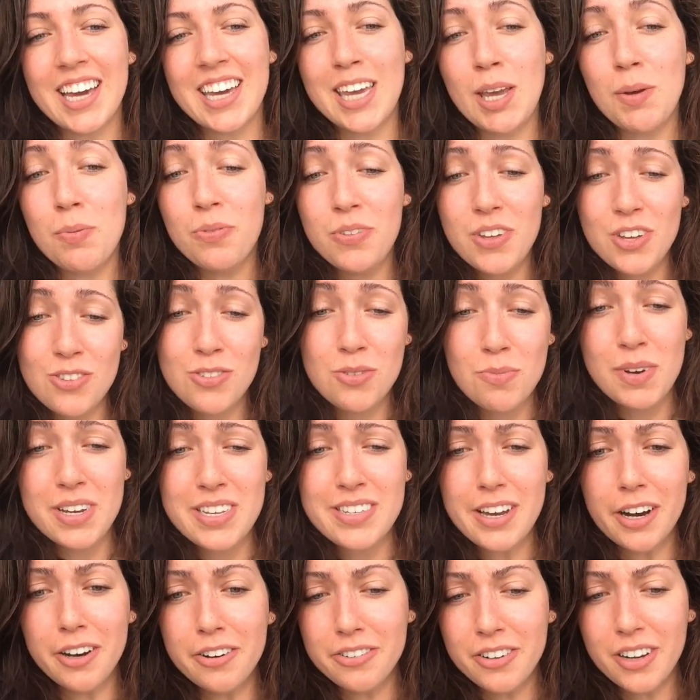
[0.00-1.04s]
keep things to
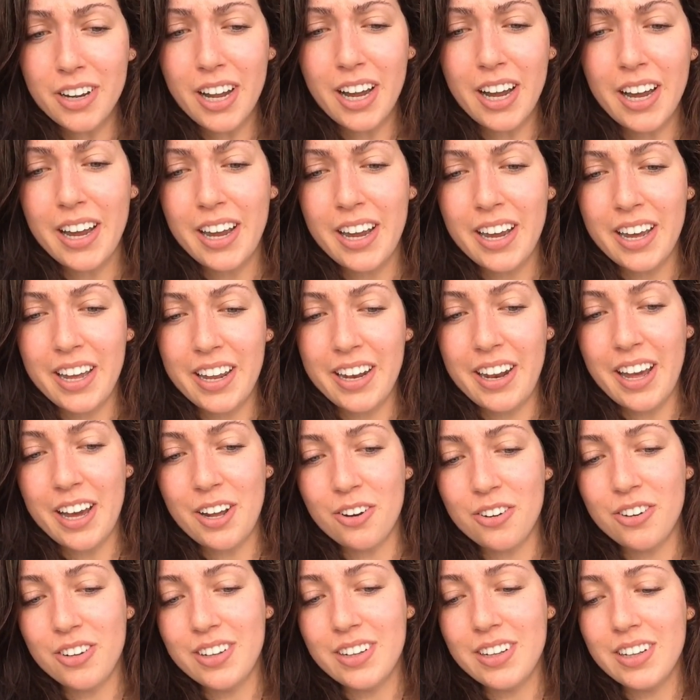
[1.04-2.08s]
myself a lot, and I
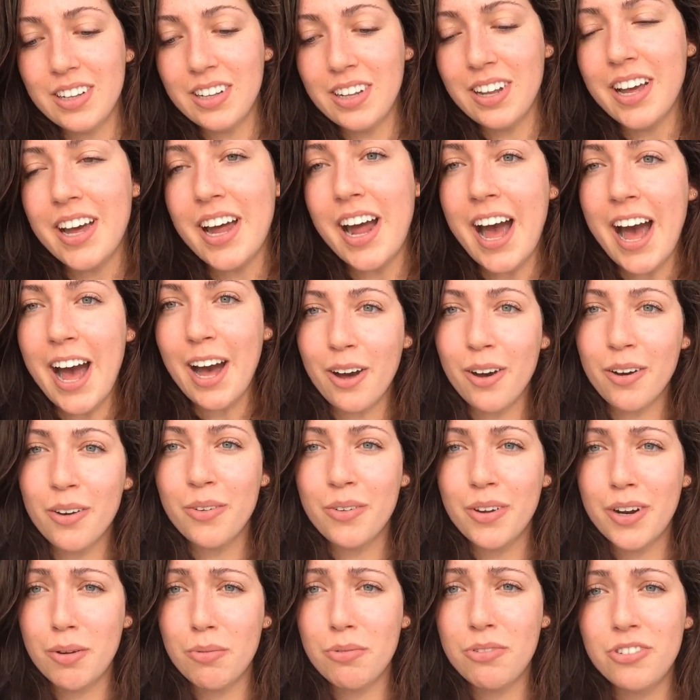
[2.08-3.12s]
don't let
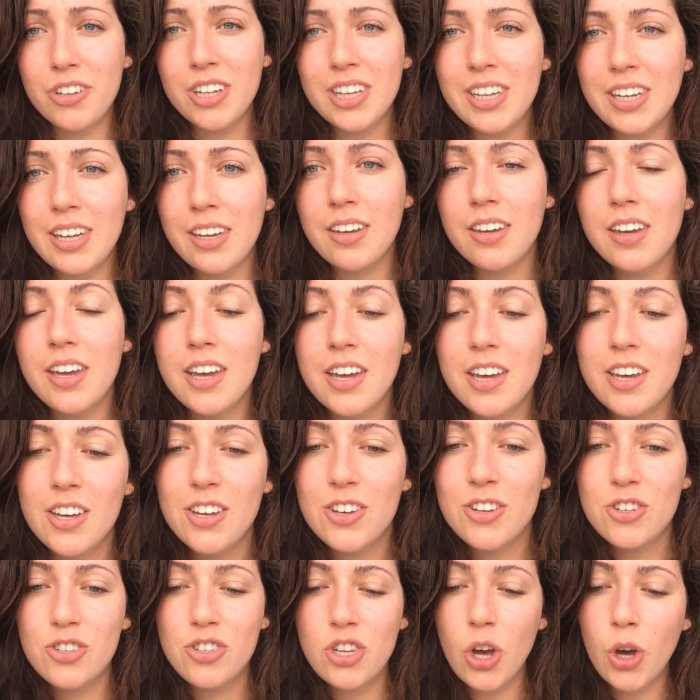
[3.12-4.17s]
out what I'm feeling.
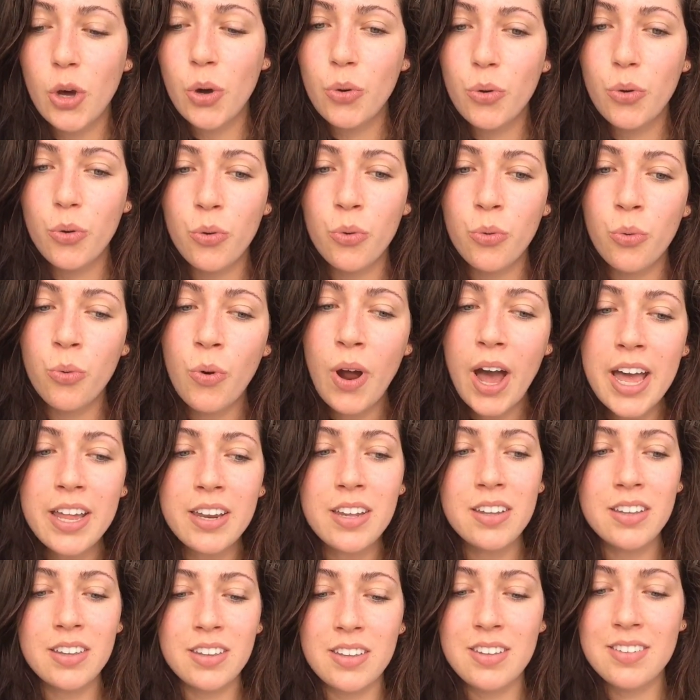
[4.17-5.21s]
So
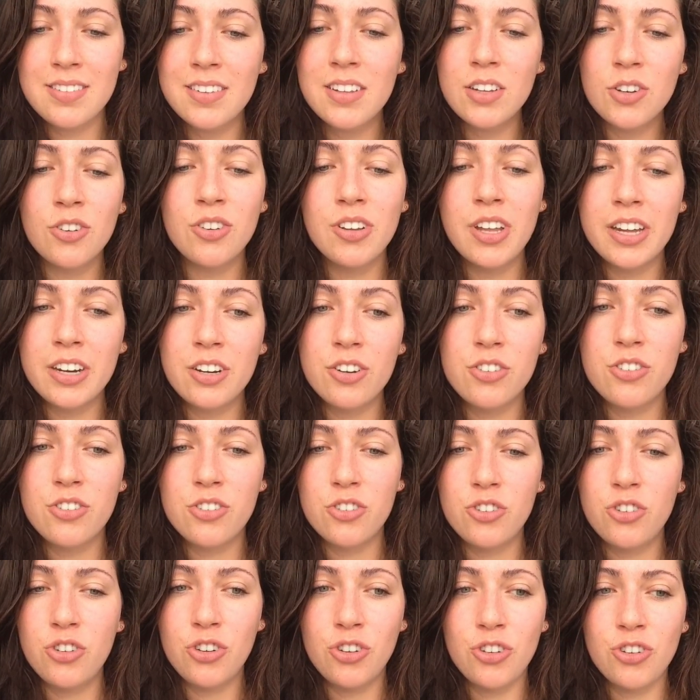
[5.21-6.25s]
writing these little
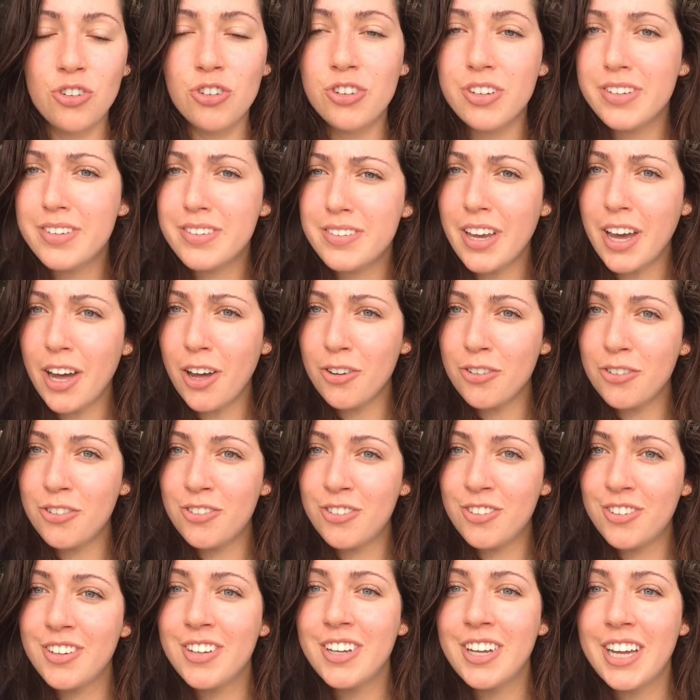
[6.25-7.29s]
letters to yourself,
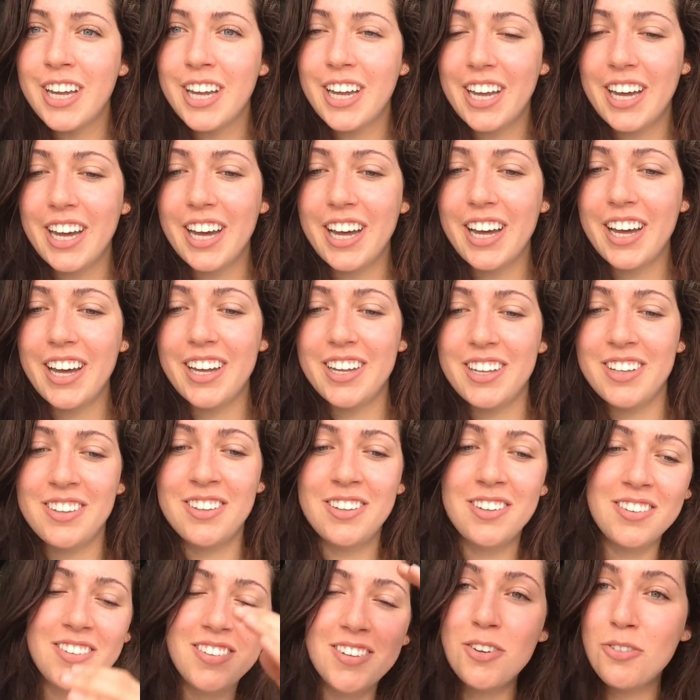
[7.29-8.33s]

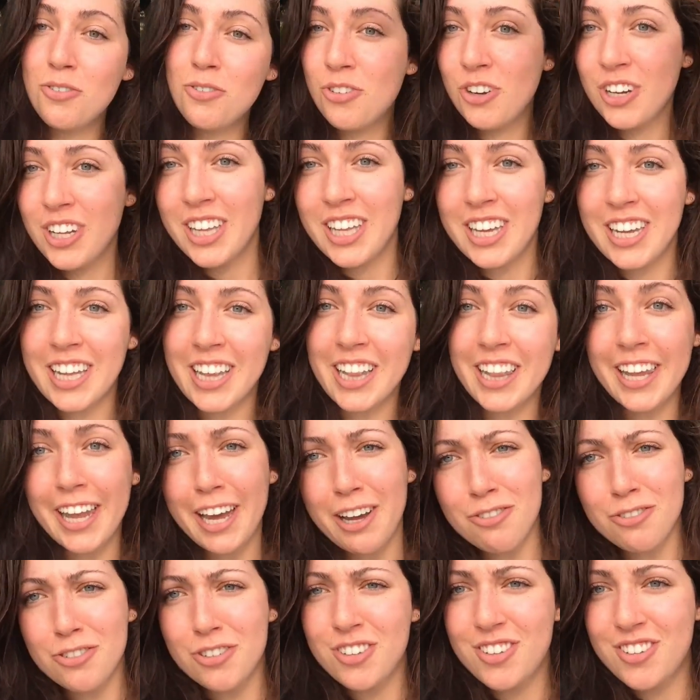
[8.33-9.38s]
these different
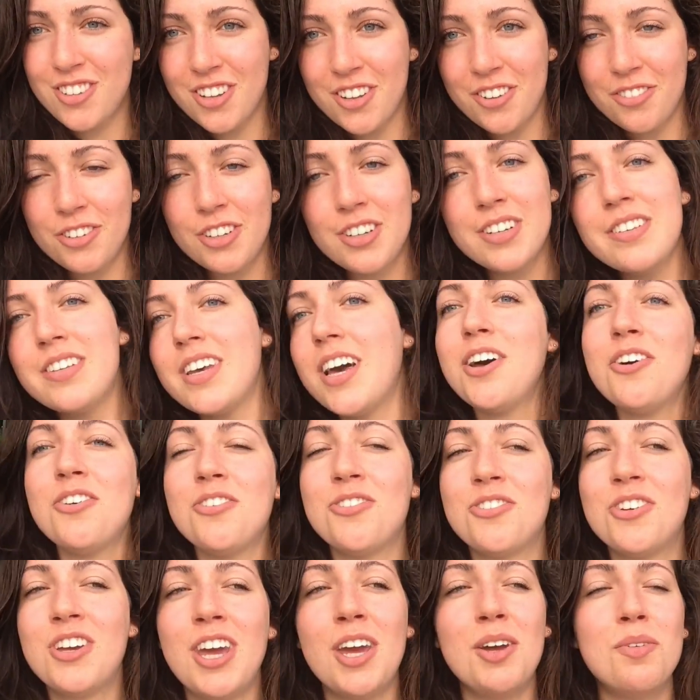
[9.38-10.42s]
levels of yourself,
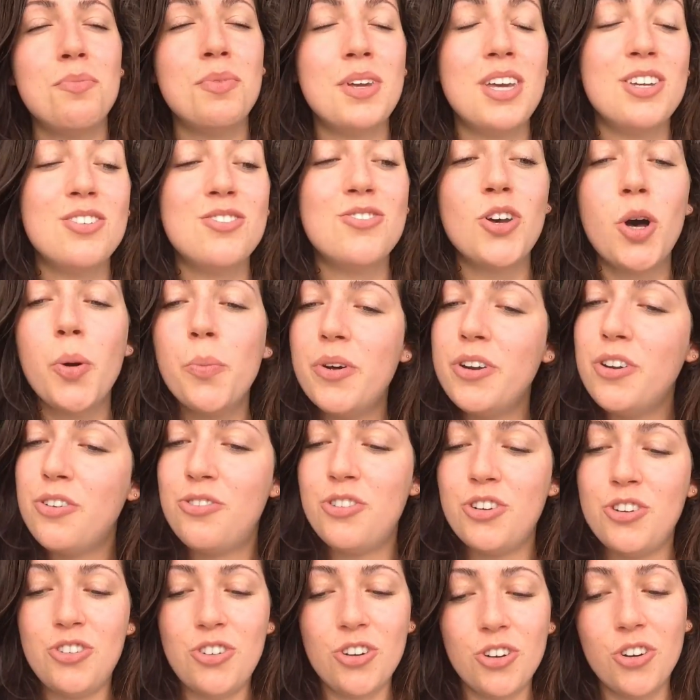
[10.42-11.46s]
can be so
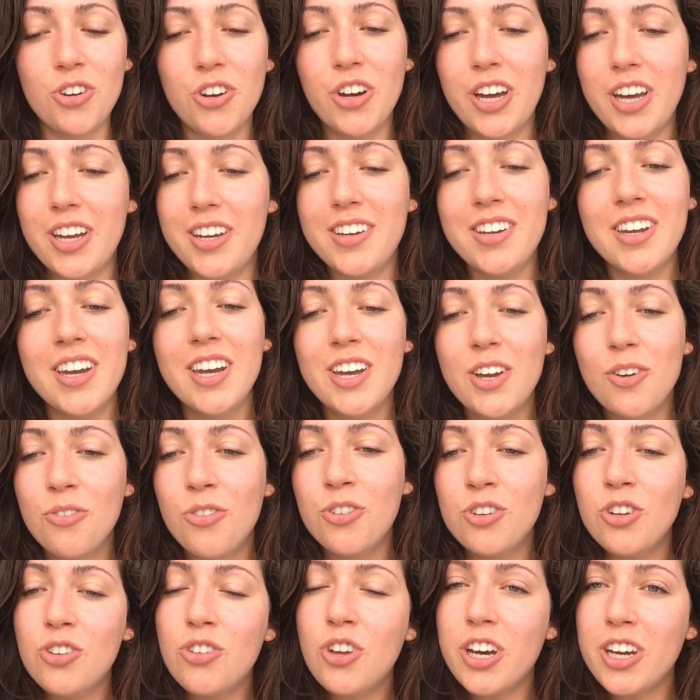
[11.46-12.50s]
beneficial. And
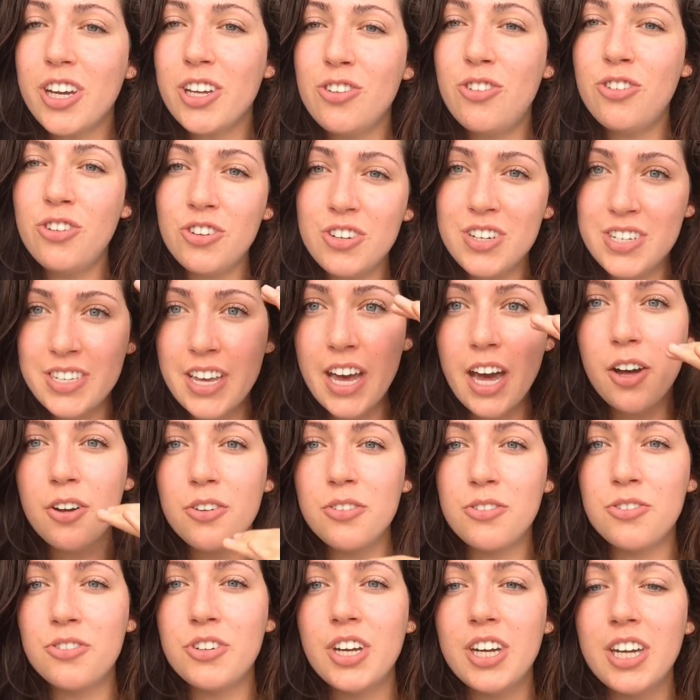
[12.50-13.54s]
when you're talking to yourself,
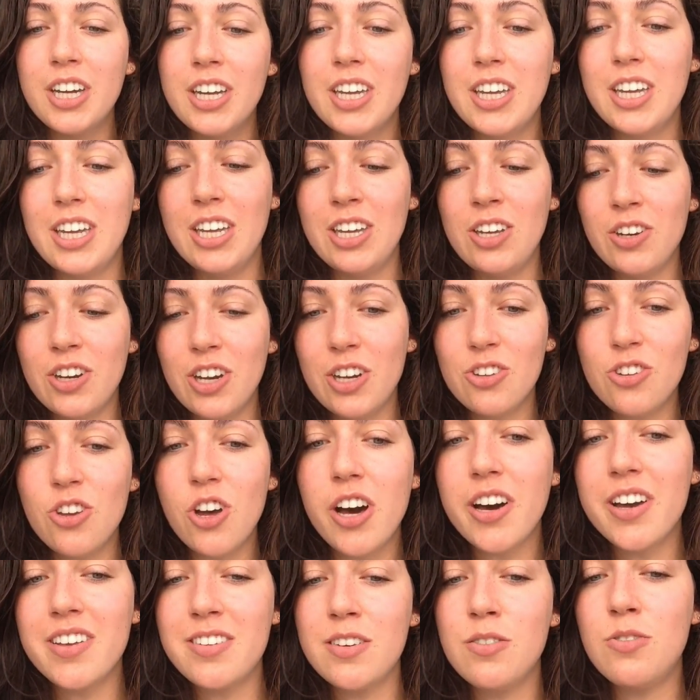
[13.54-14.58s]
you can
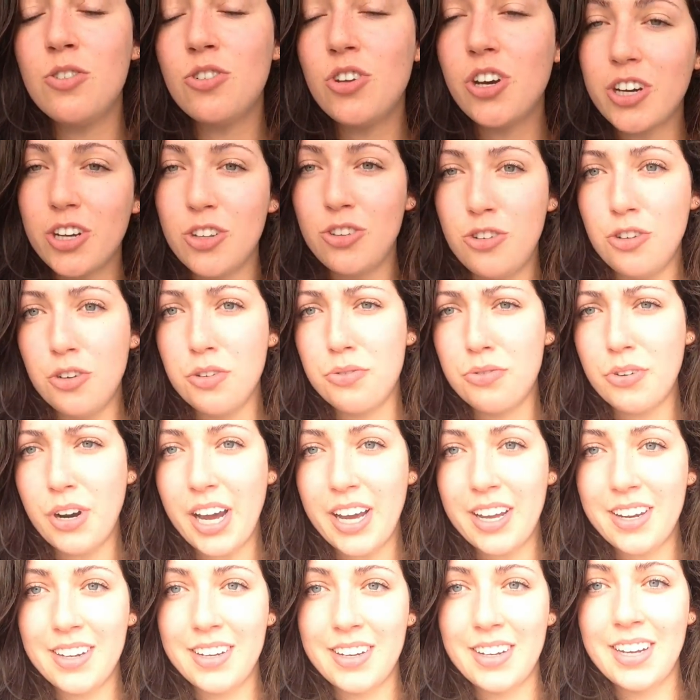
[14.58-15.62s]
talk as if you're talking to your
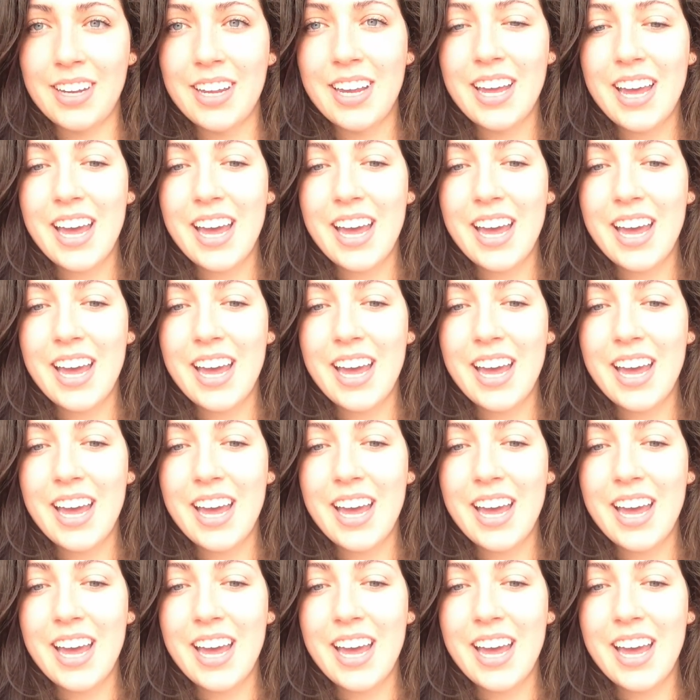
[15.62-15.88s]
friend,